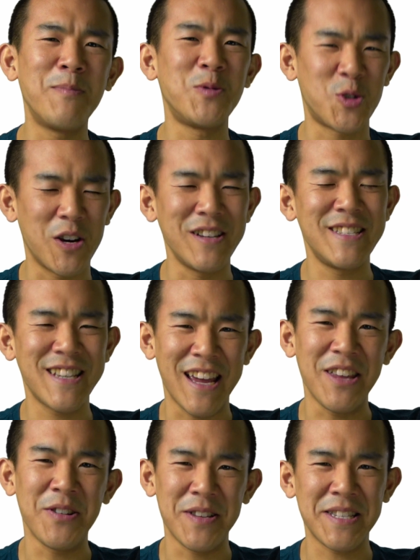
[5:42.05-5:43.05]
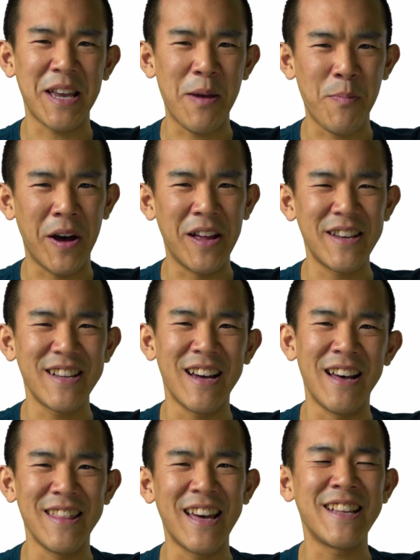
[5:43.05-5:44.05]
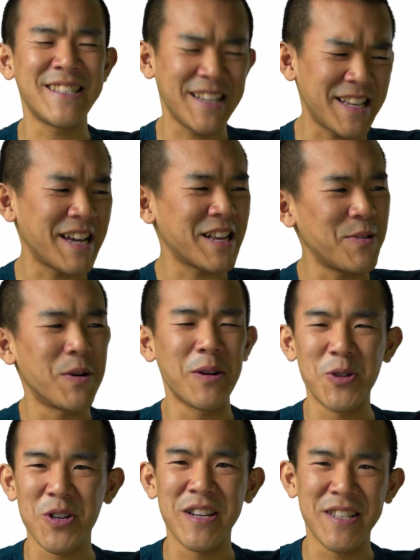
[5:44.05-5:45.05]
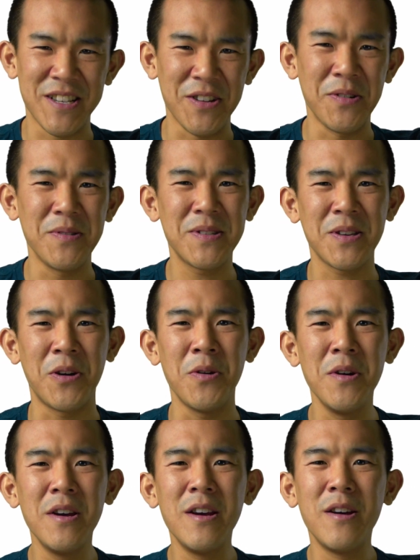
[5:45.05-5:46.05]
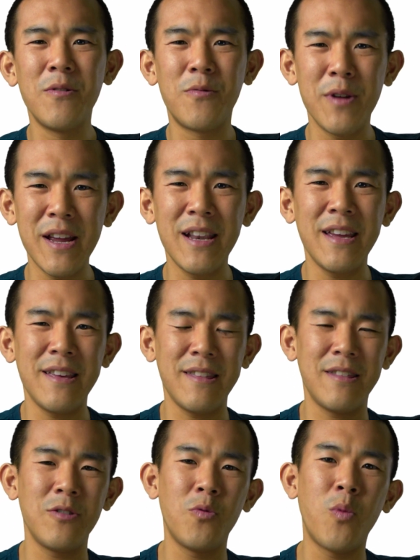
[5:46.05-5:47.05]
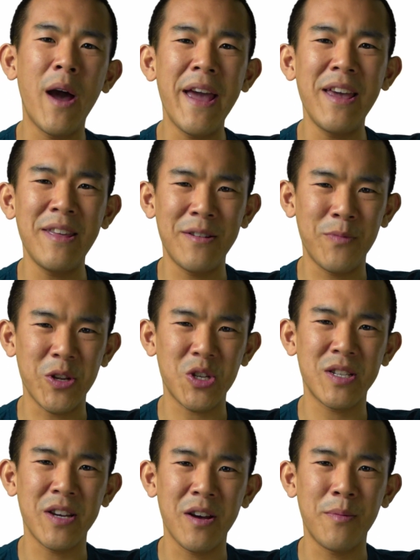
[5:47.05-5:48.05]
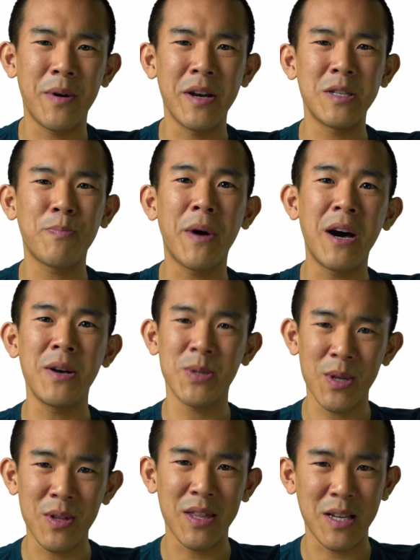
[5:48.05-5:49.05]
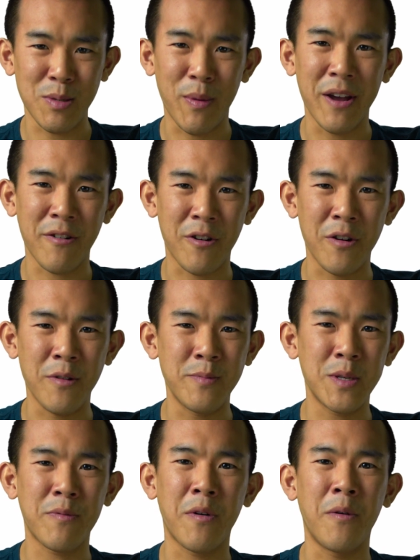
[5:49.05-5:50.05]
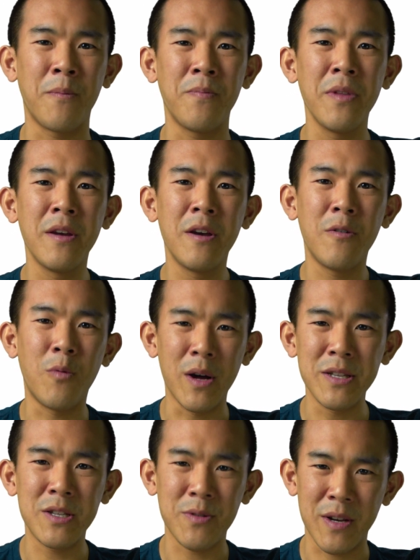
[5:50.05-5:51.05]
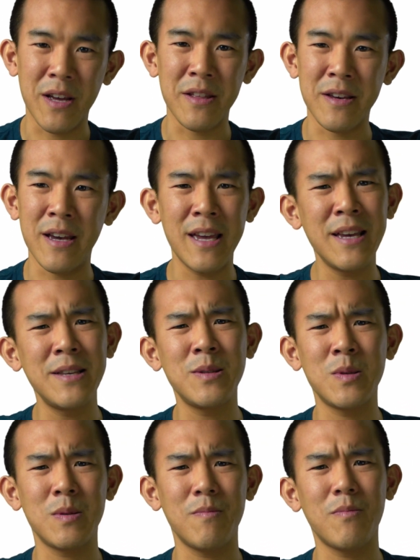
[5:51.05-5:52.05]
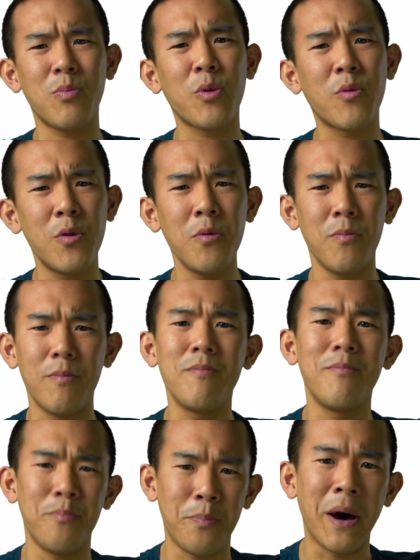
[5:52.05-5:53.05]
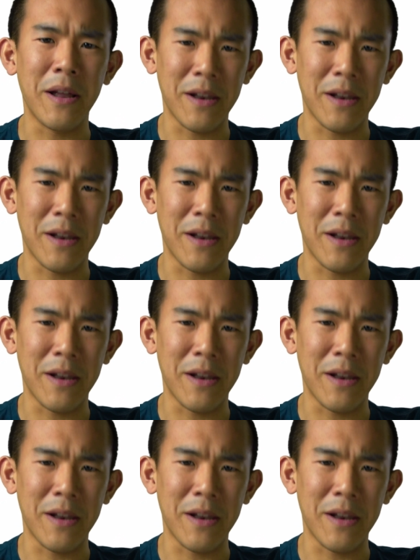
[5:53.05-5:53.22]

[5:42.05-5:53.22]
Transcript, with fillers: trying to get you to say butt. Uh, that is exactly what I'm trying to do. So really, the way in which termites pass on these microbes from one to another is through butt